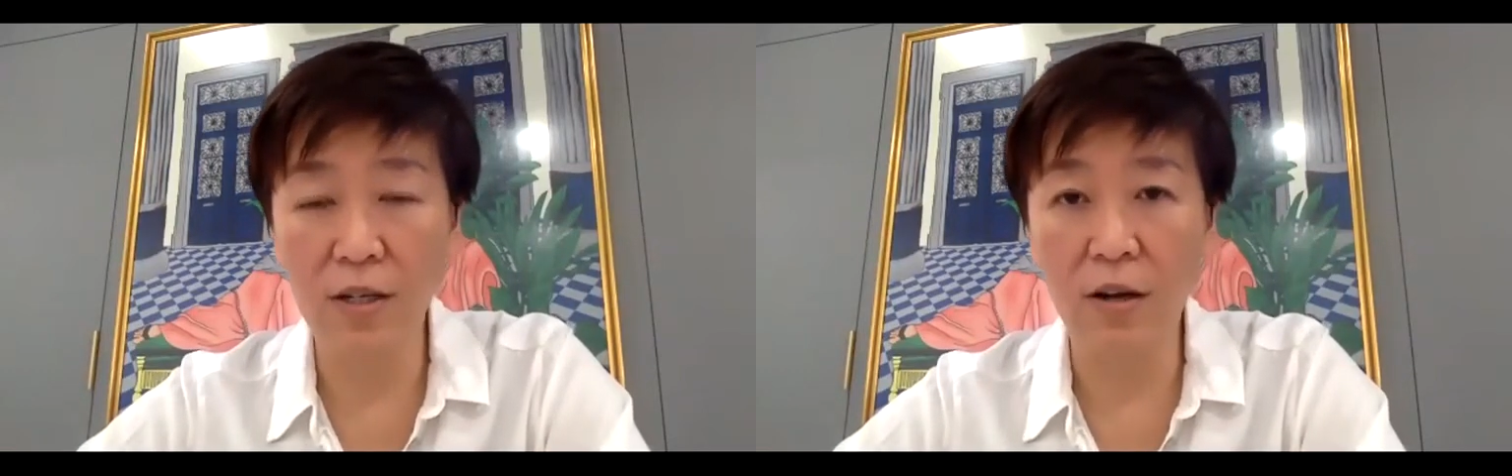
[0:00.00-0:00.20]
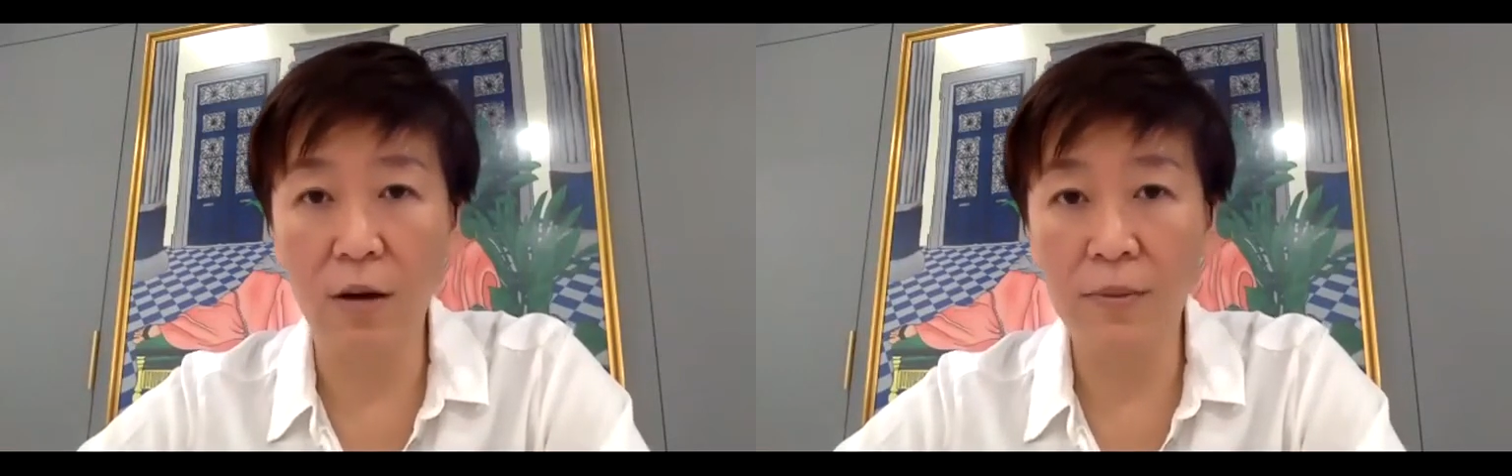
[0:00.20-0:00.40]

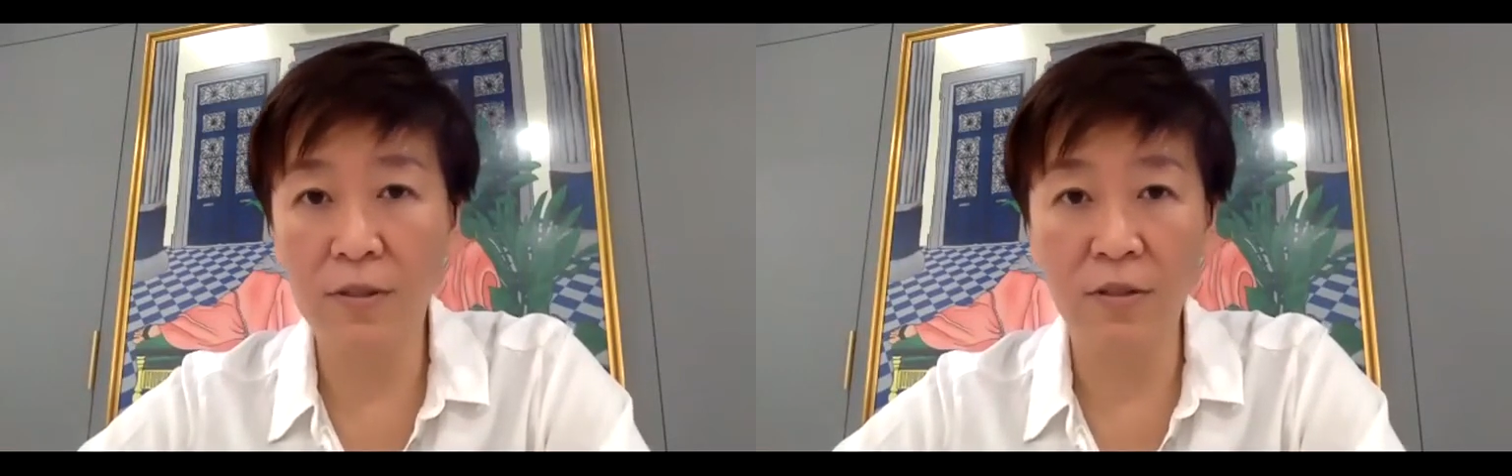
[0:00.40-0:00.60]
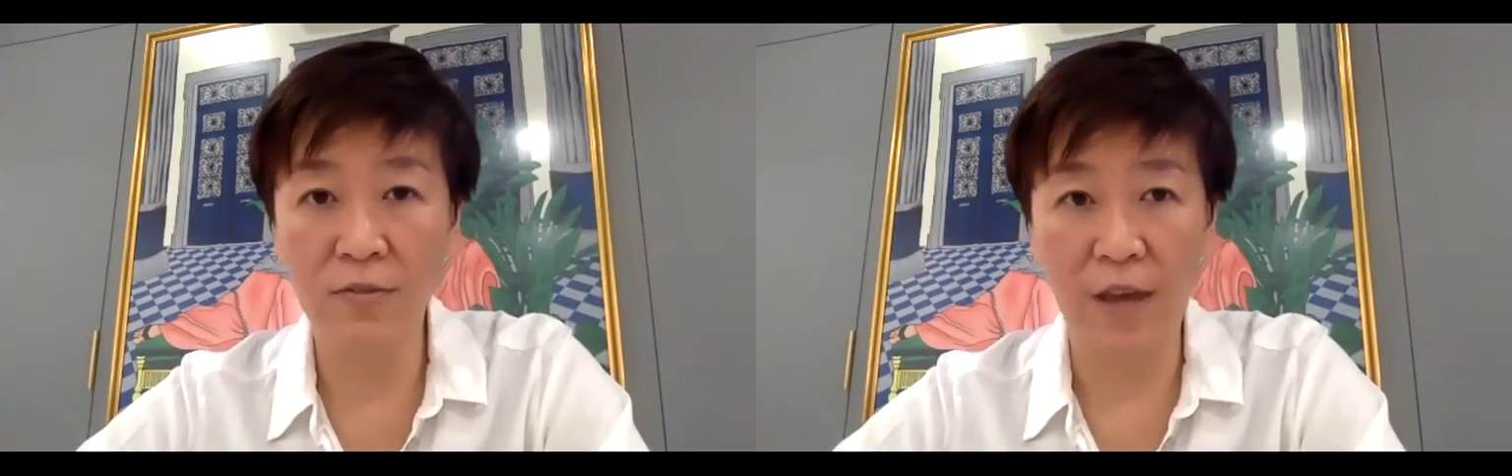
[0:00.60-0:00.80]

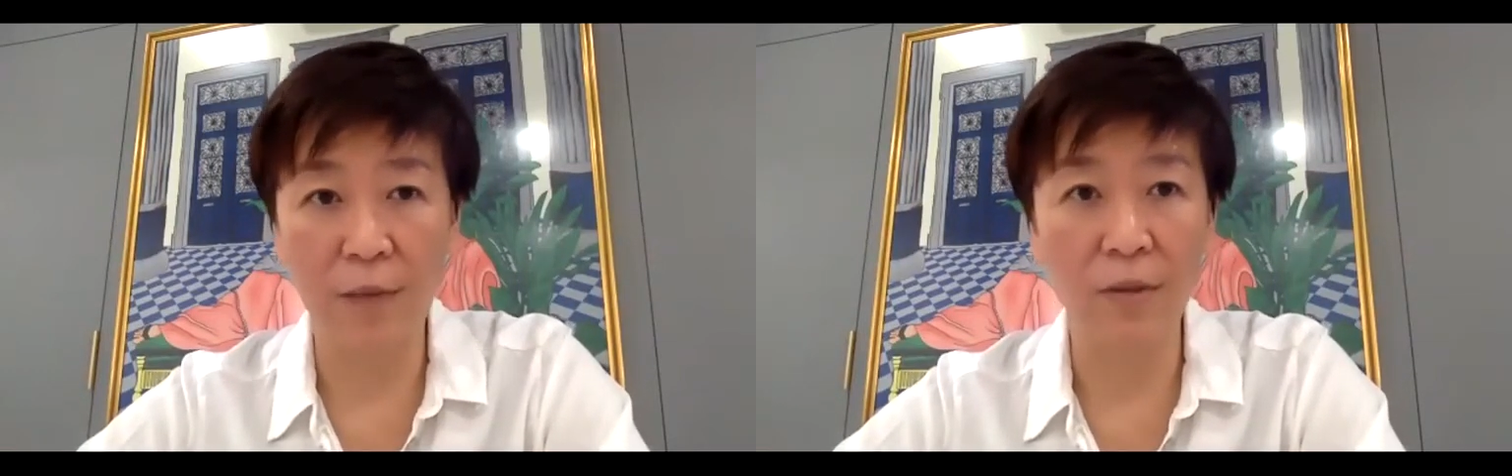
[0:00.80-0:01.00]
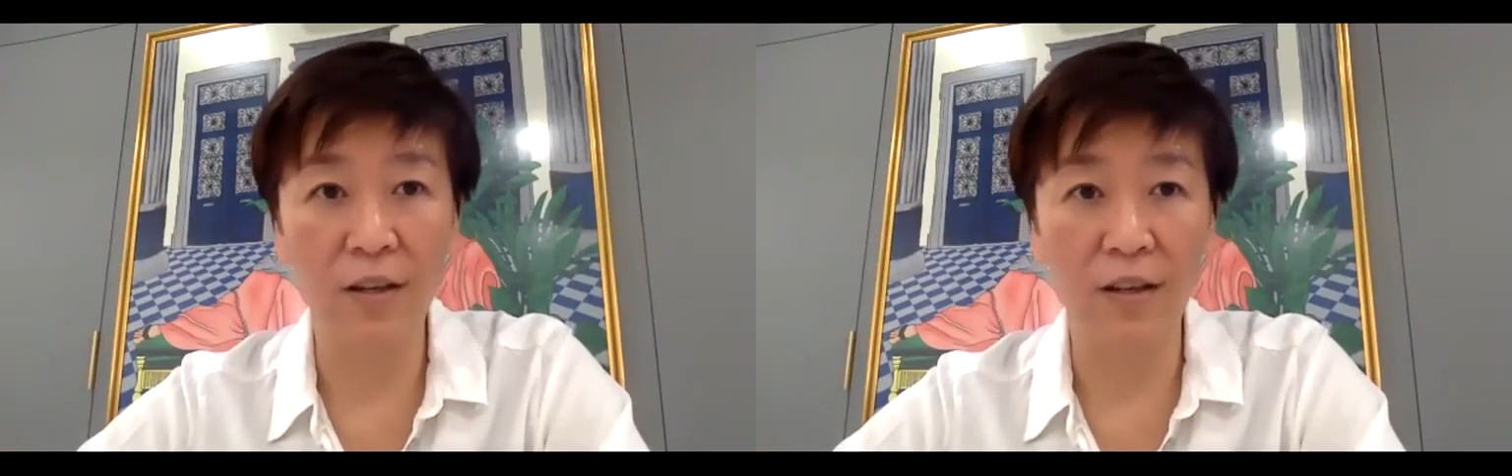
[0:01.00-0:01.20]
encompasses
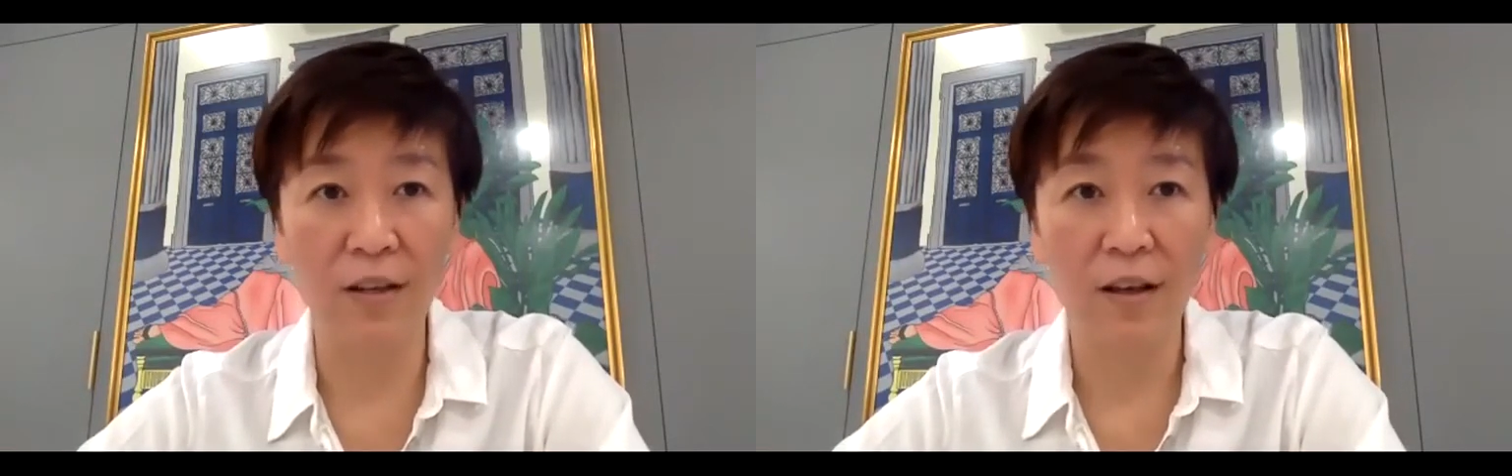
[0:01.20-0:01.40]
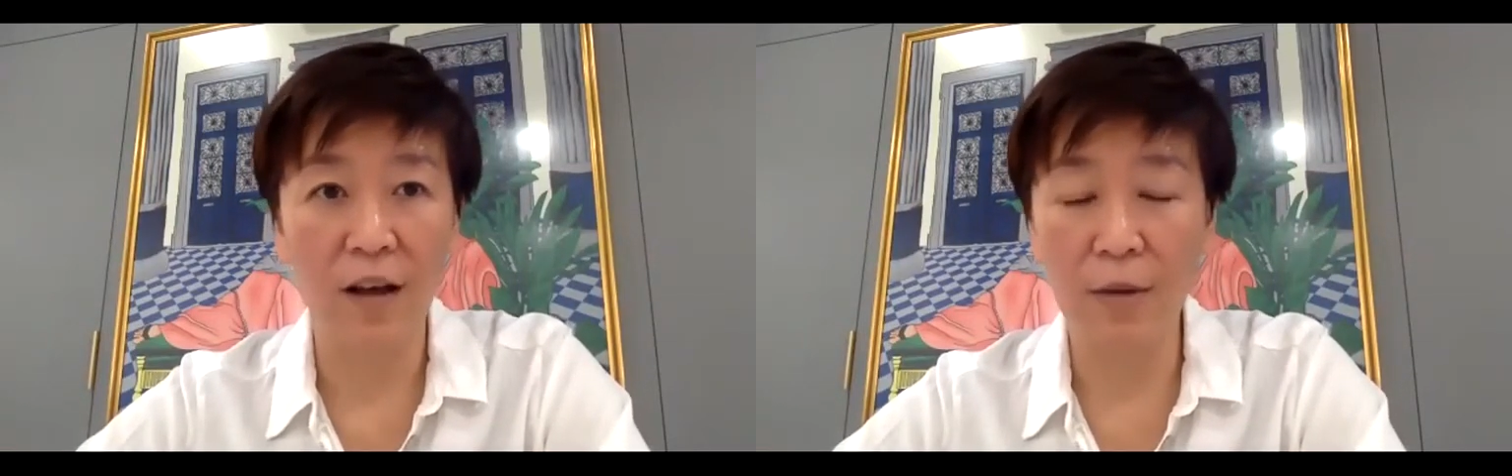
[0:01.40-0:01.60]
family.
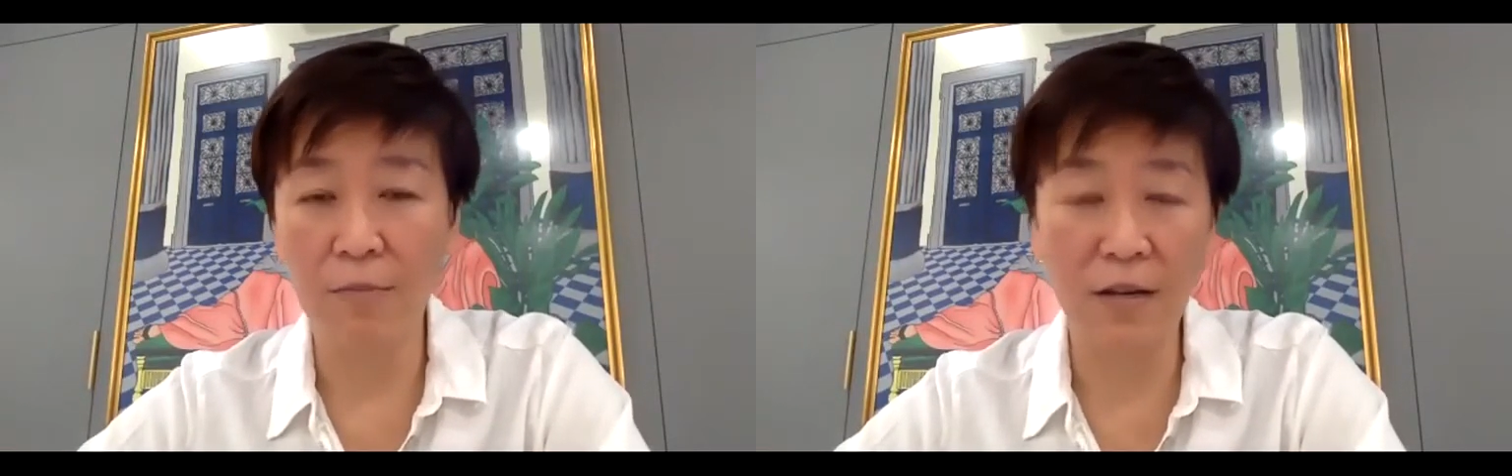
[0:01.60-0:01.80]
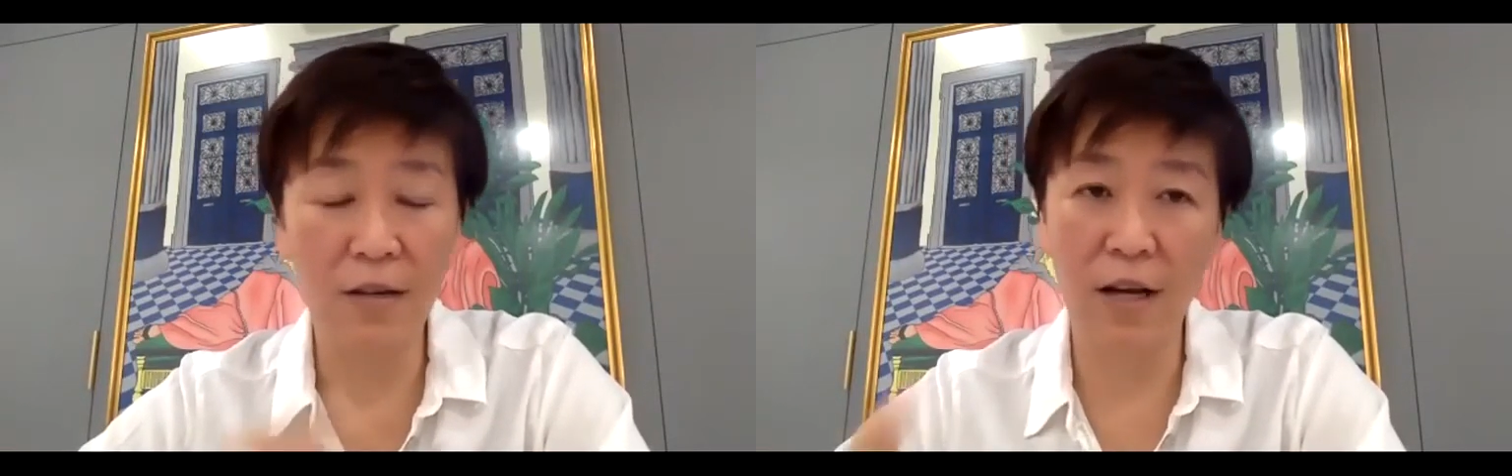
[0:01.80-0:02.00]
I mean,
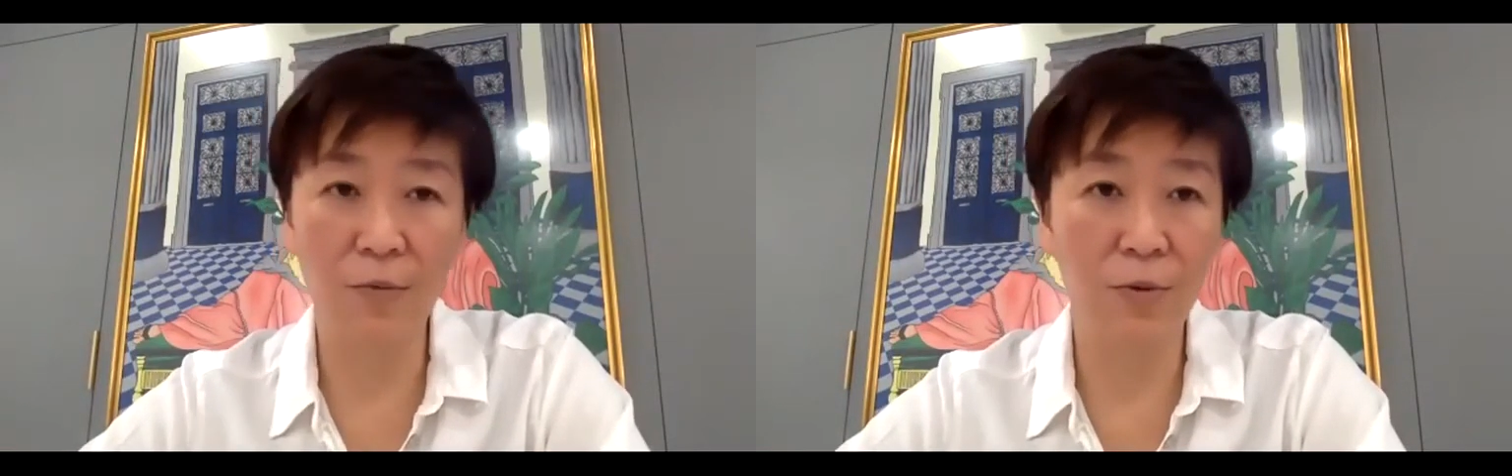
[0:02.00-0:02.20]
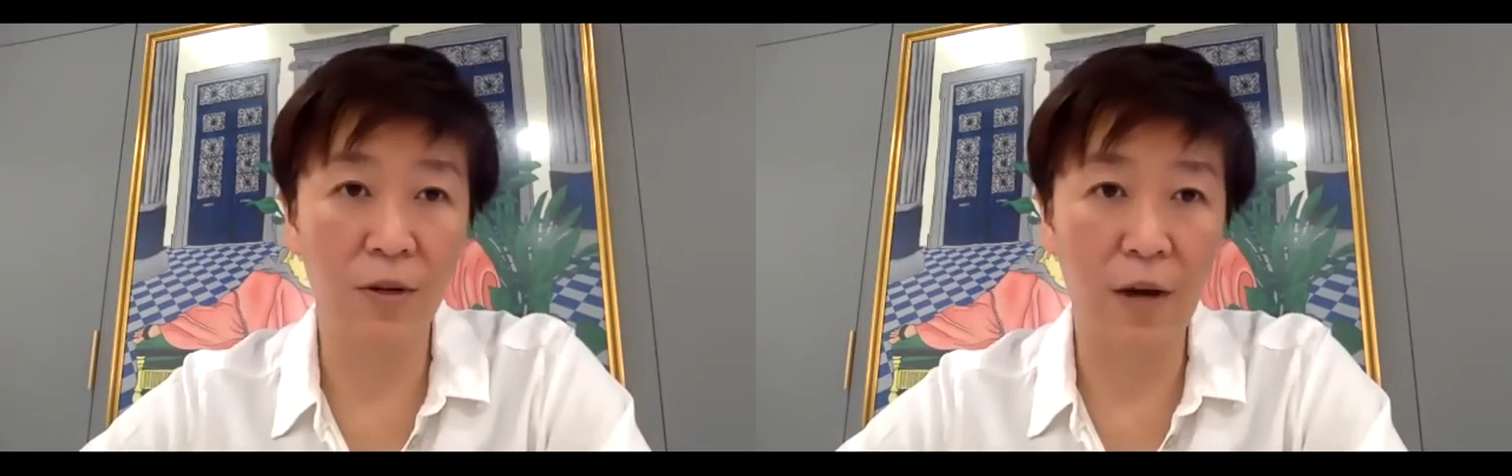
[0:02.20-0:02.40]
many
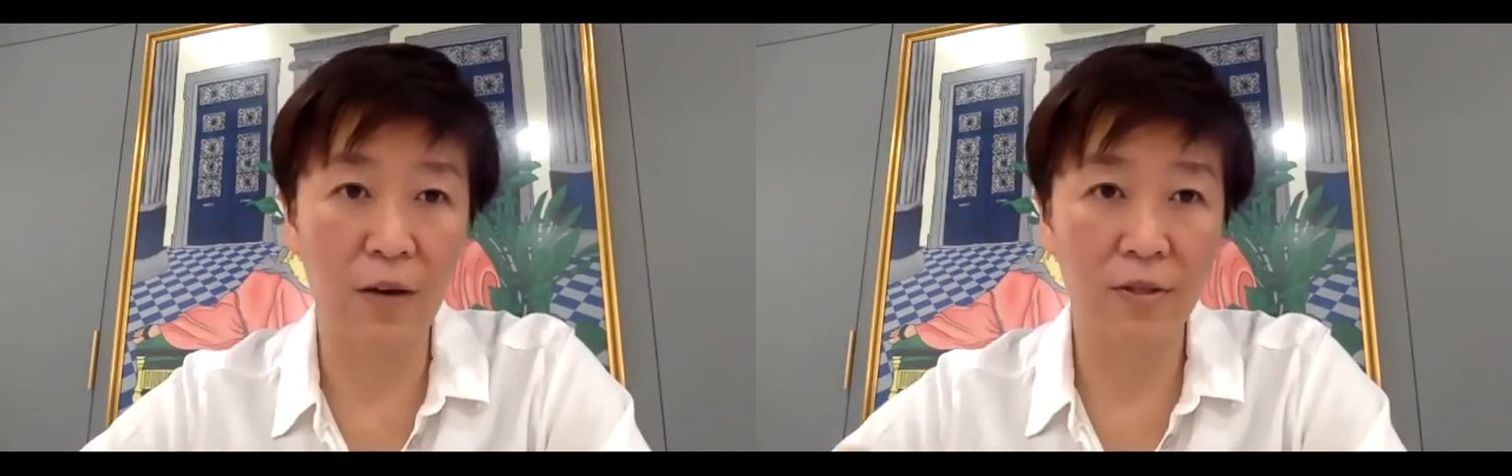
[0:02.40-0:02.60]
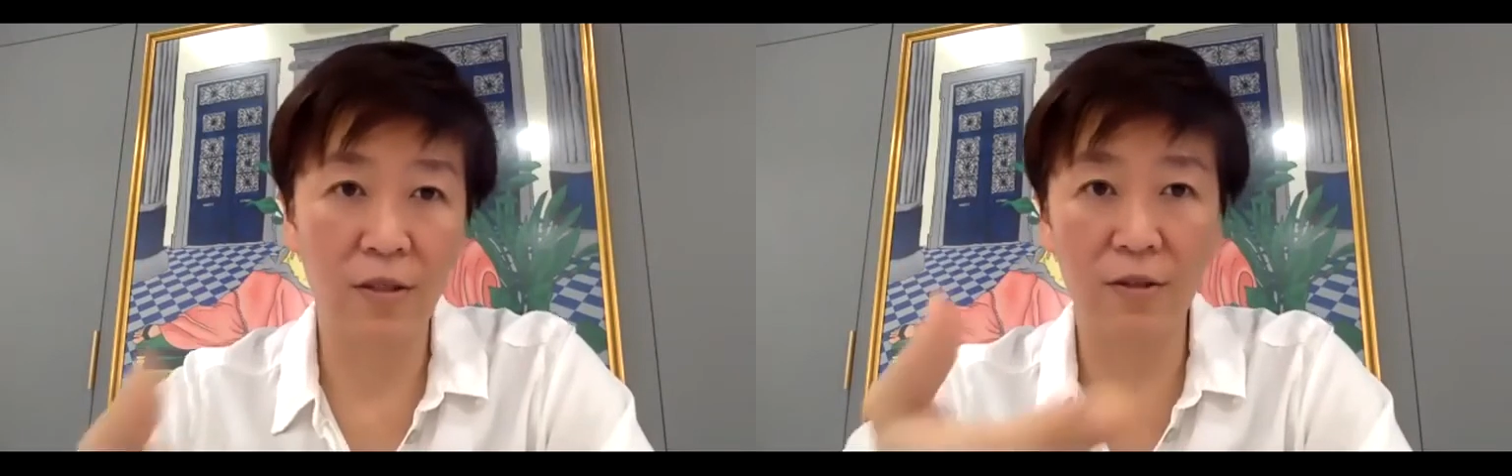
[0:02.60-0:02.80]
times I've